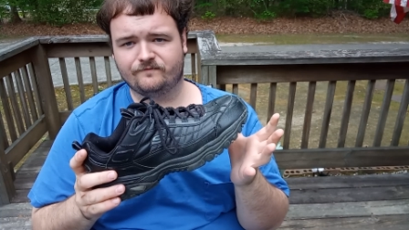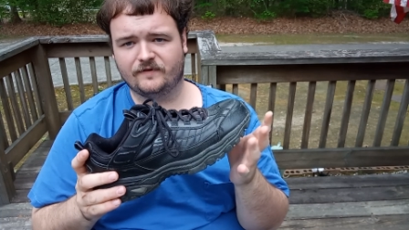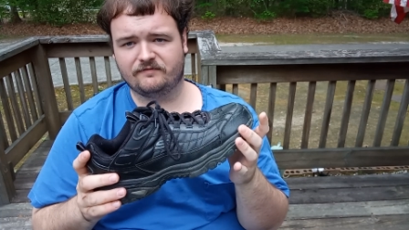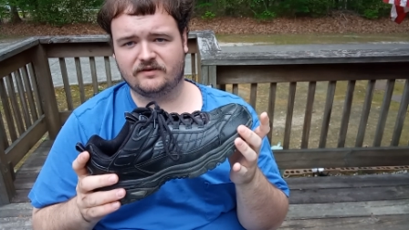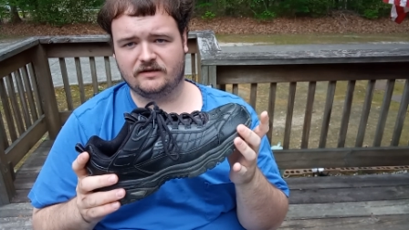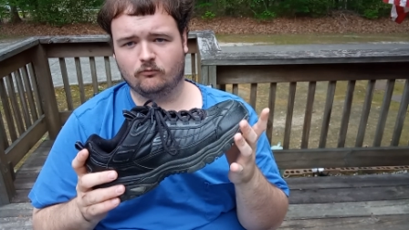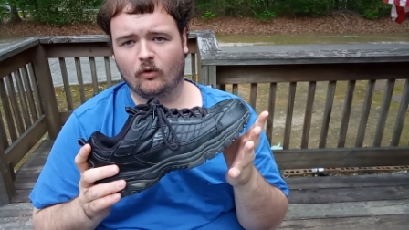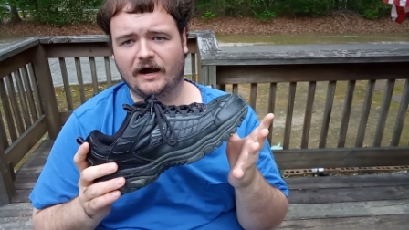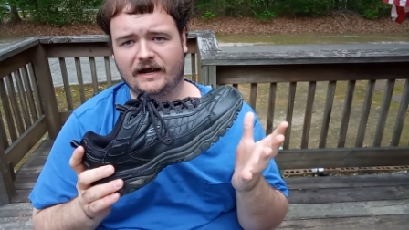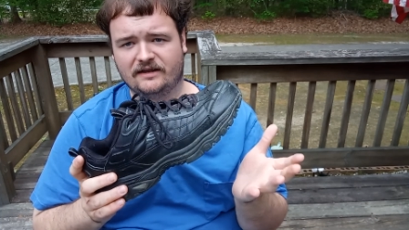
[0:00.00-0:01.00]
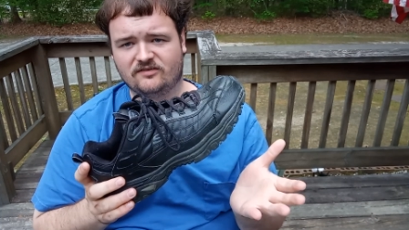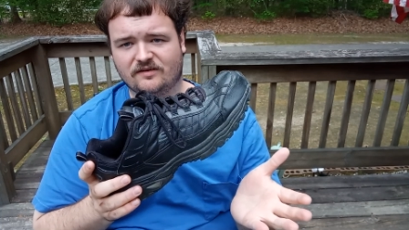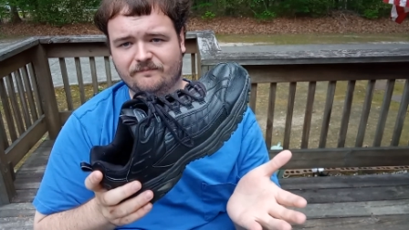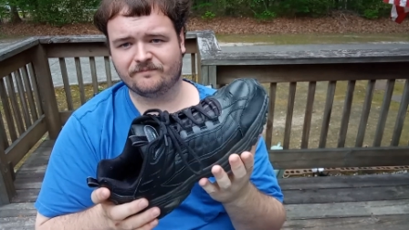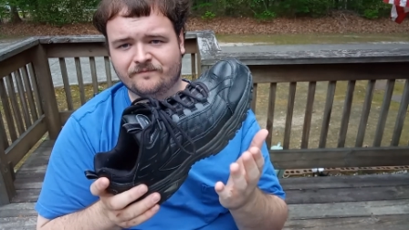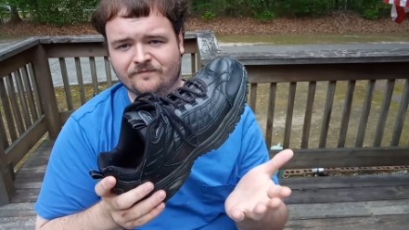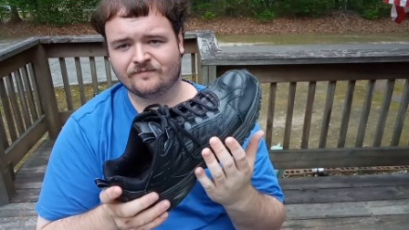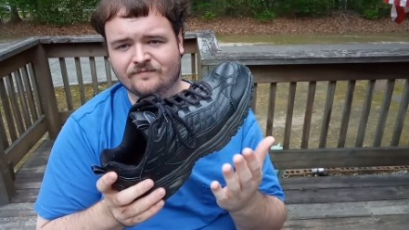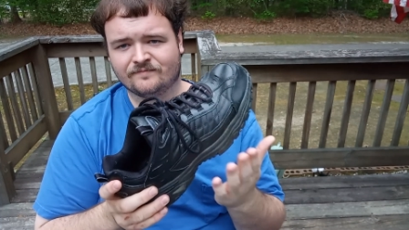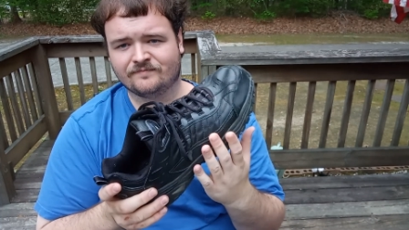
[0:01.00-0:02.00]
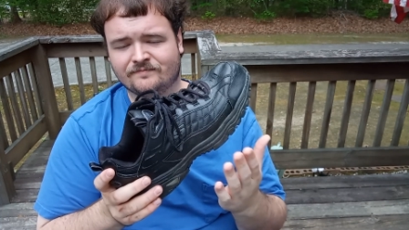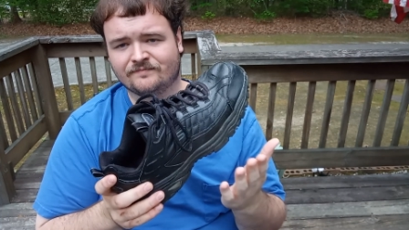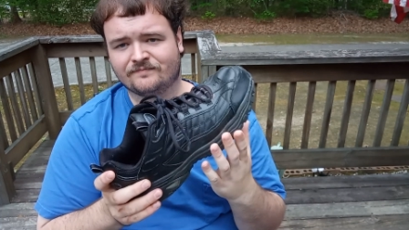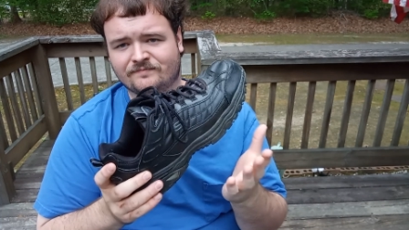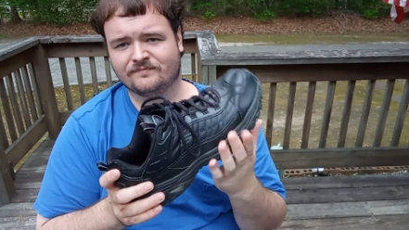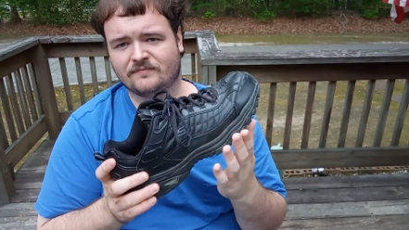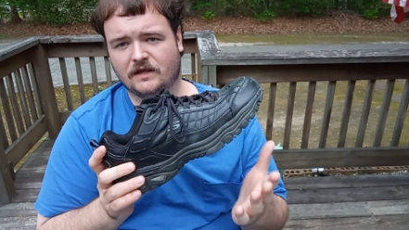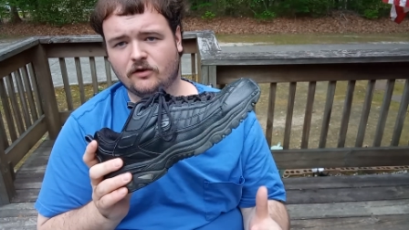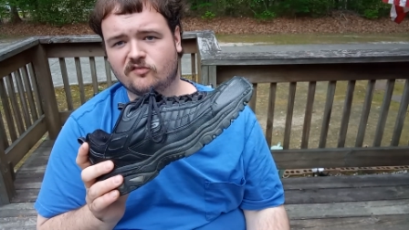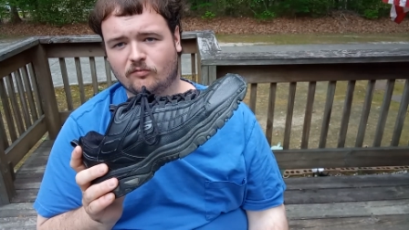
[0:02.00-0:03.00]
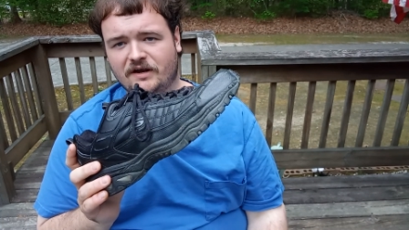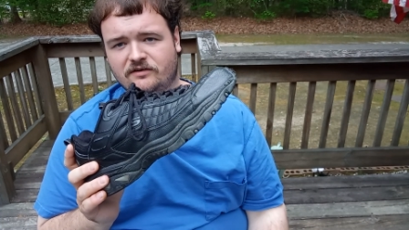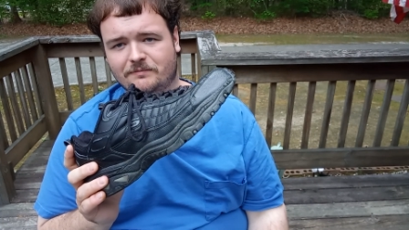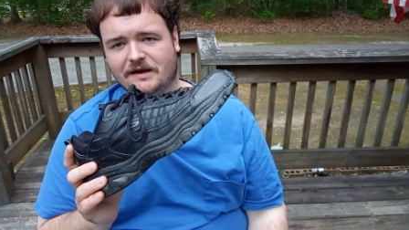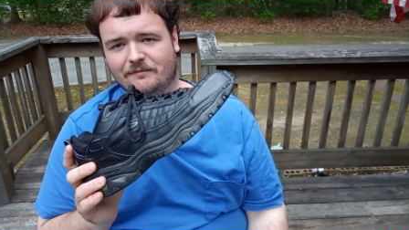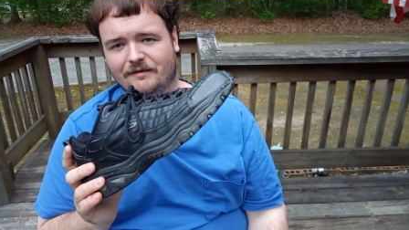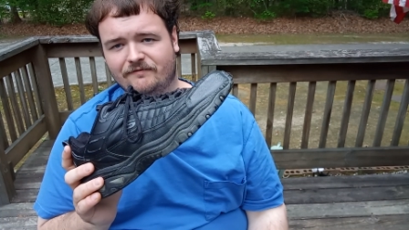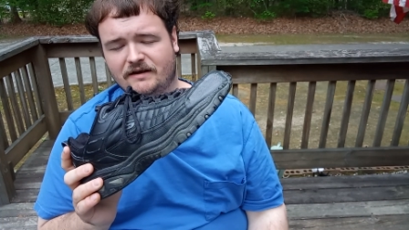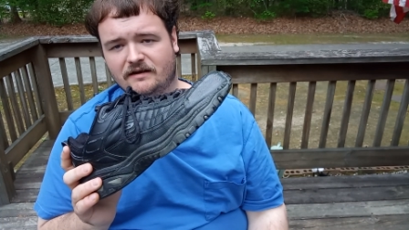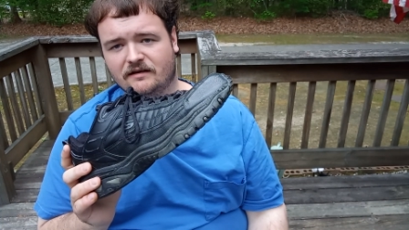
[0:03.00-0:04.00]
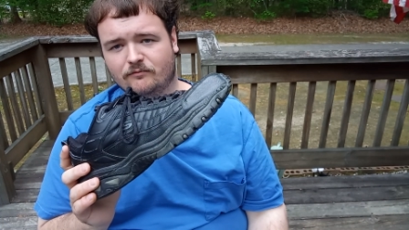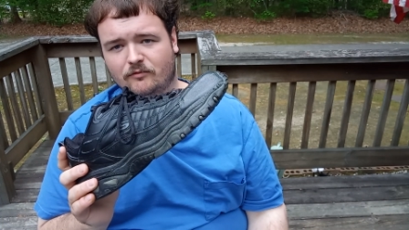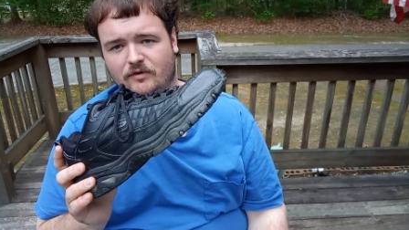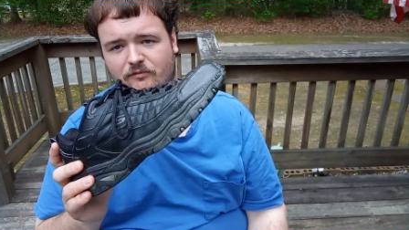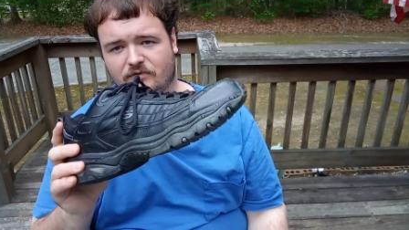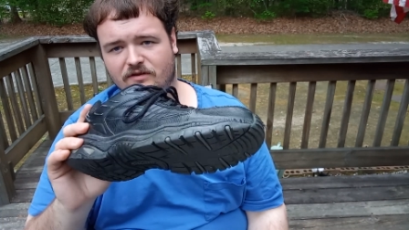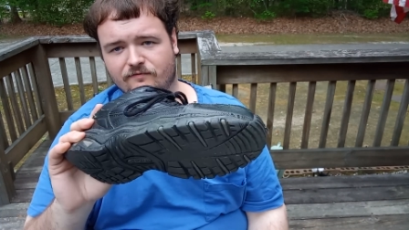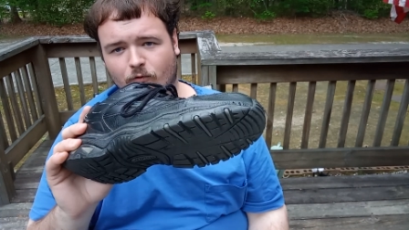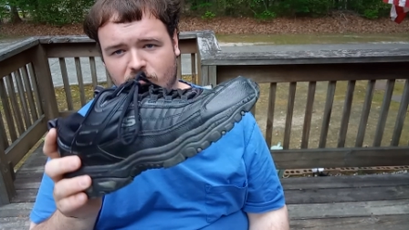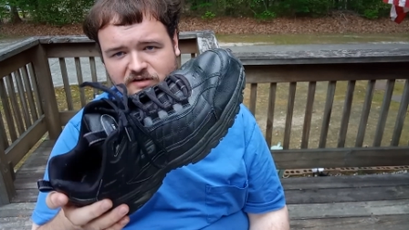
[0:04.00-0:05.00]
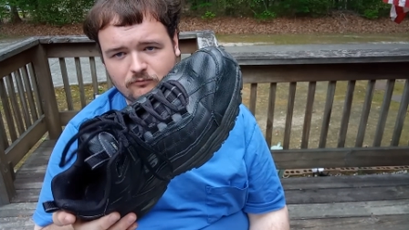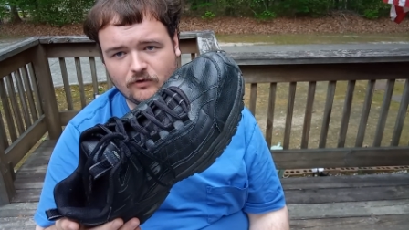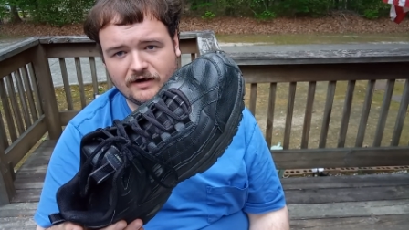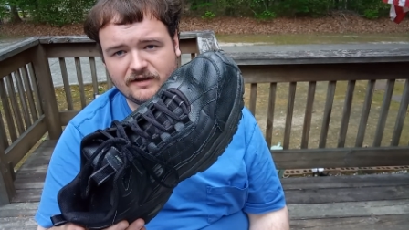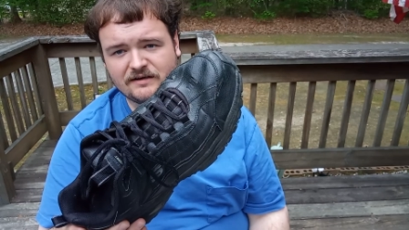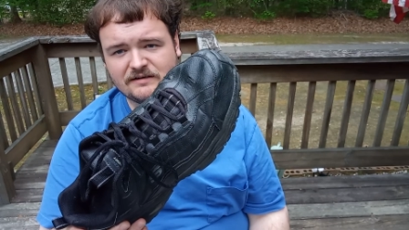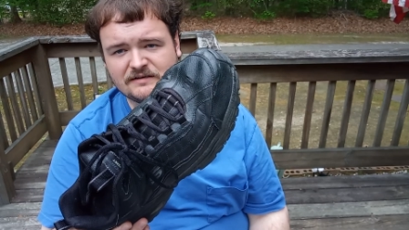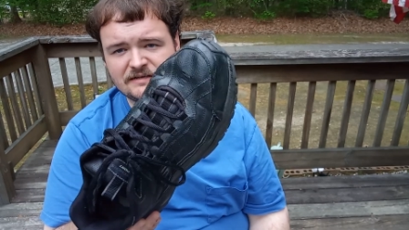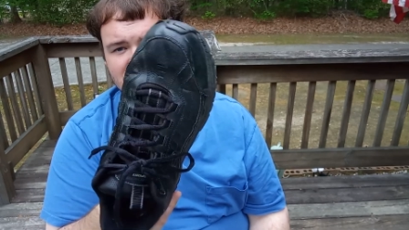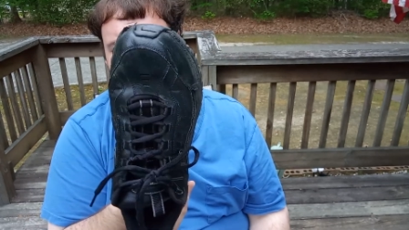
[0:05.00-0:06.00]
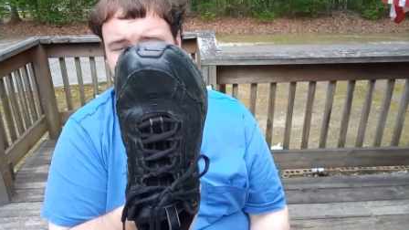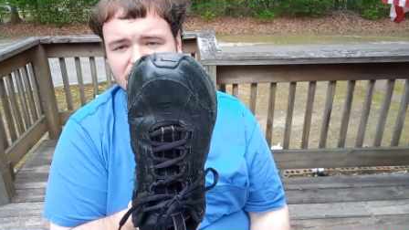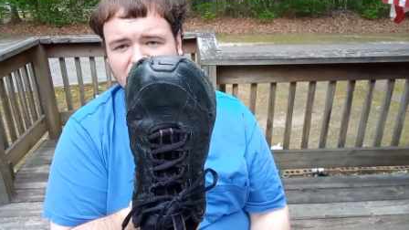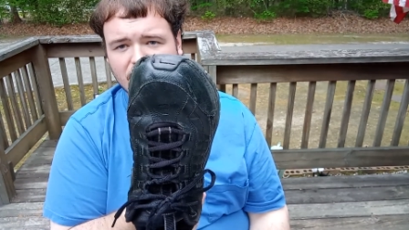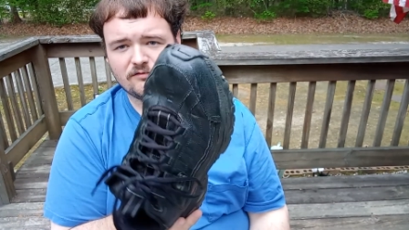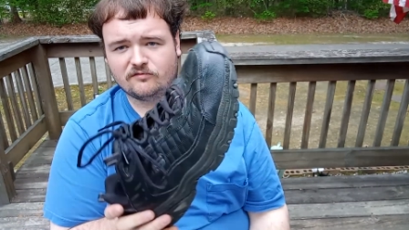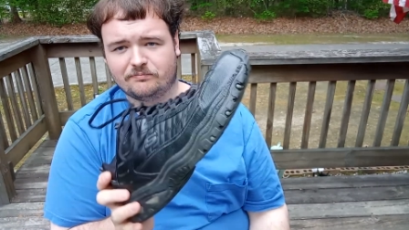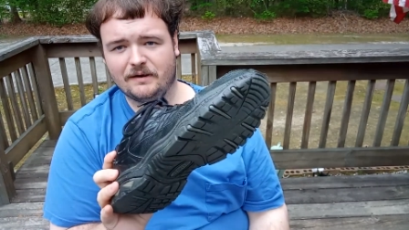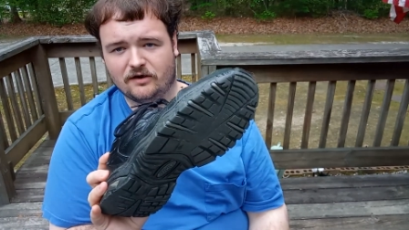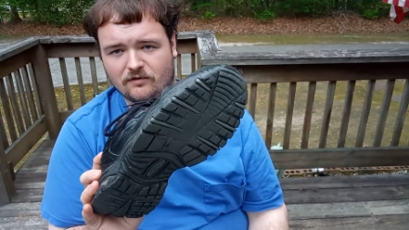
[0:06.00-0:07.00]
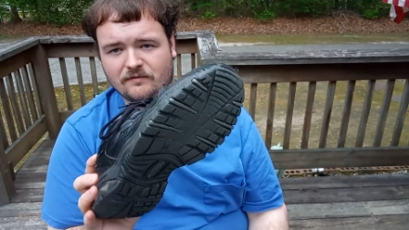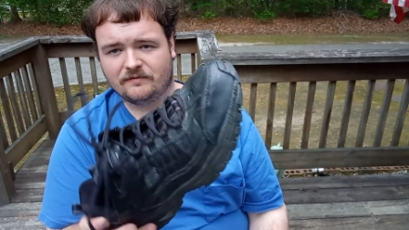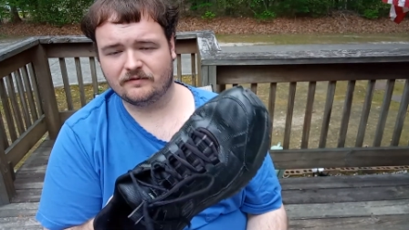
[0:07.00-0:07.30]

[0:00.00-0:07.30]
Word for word: 15 wides, and those were way too big on my feet, and then we went with the 14 wide, and it was better.